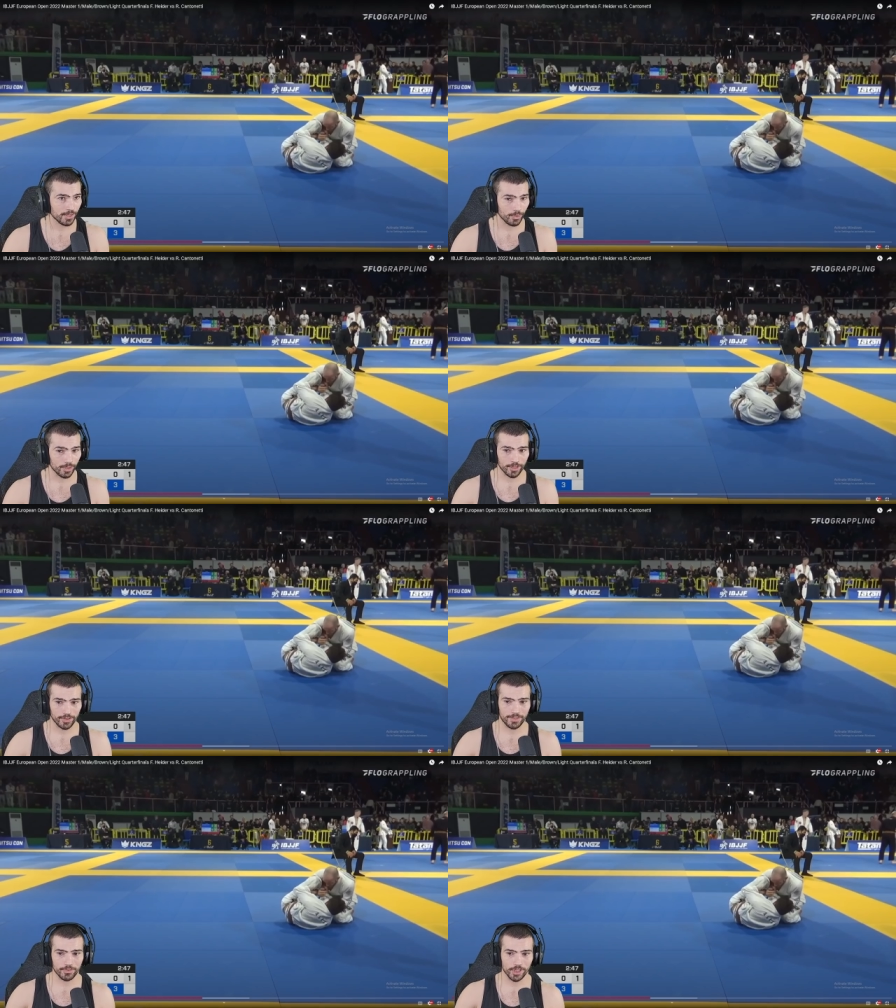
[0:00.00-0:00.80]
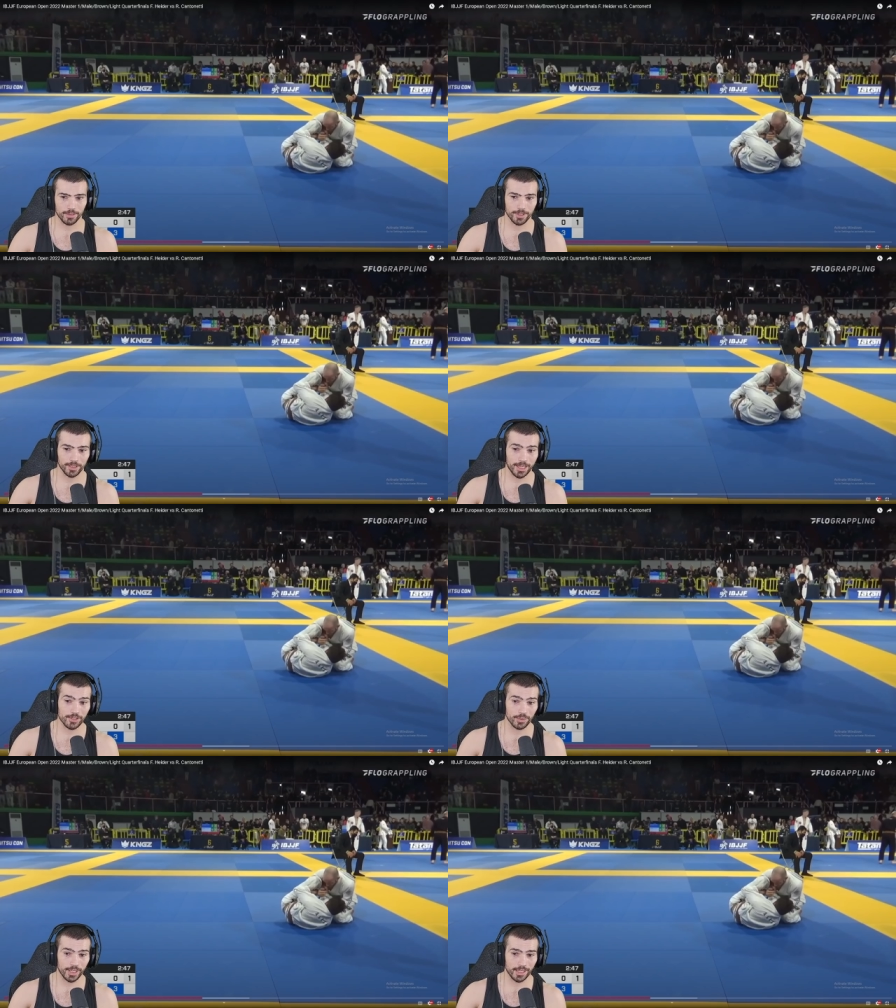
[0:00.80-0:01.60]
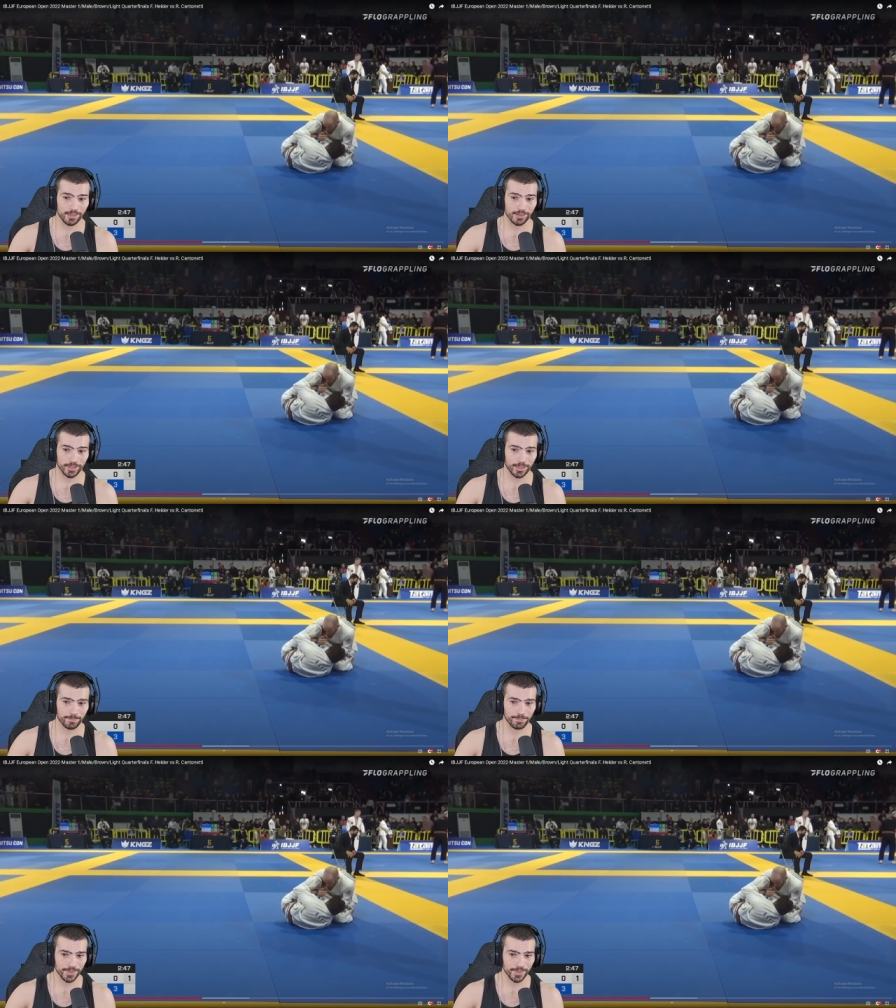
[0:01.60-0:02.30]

with their left arm, the lasso hand, okay?